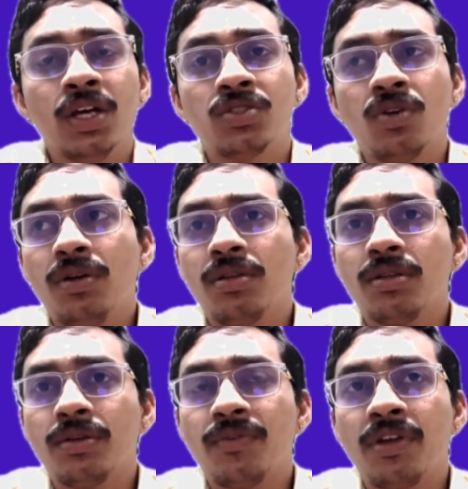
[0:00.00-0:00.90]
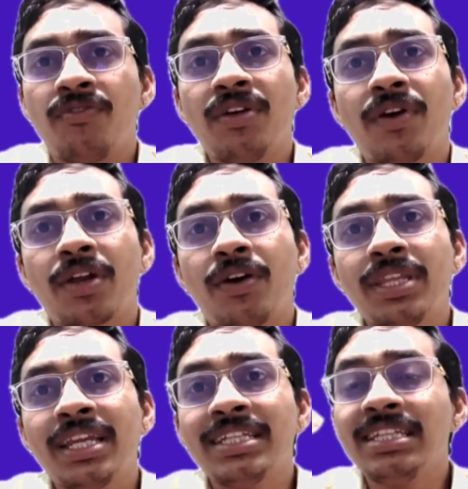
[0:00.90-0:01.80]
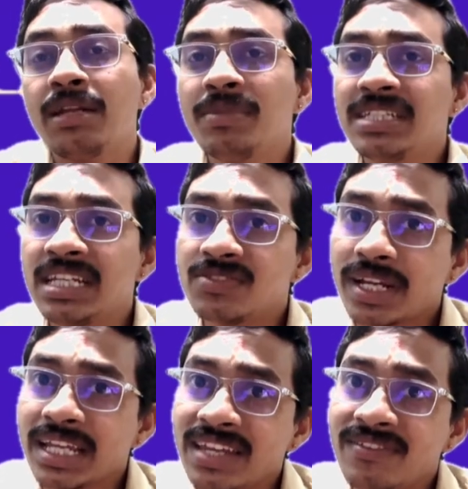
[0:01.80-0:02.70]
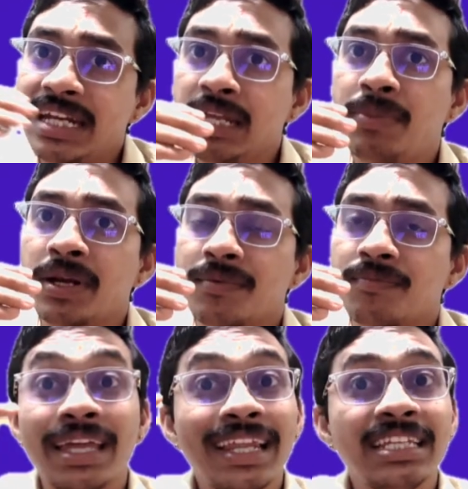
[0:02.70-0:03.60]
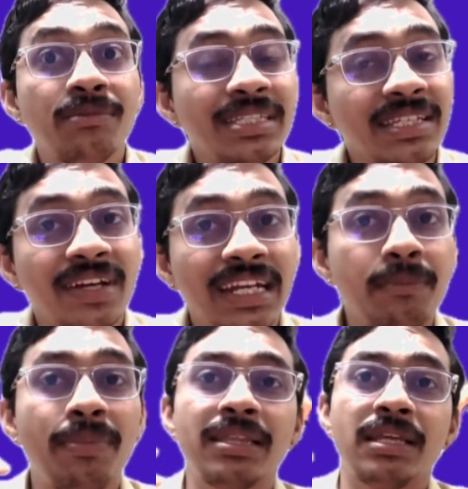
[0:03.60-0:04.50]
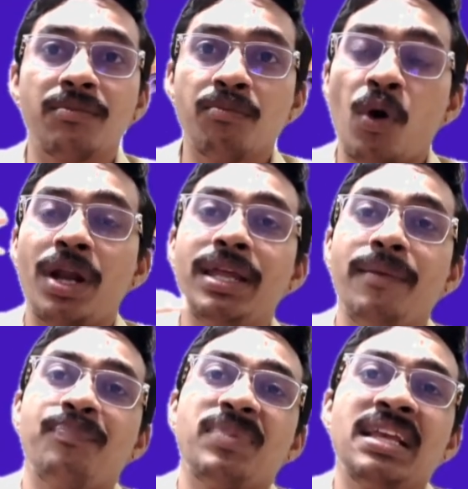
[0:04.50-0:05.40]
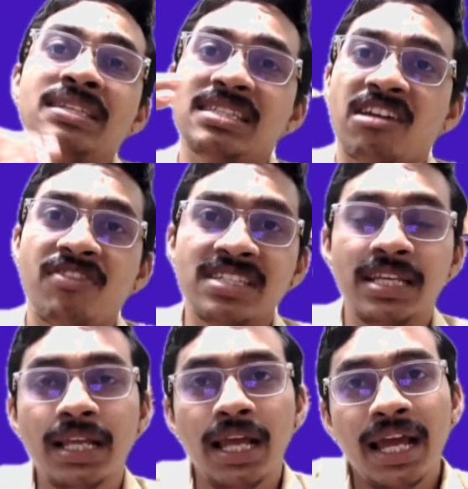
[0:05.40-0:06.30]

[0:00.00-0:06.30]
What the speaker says: So if they work on the energy, that means it is working even deeper. Okay, energy means even deeper thing. Body is a surface thing.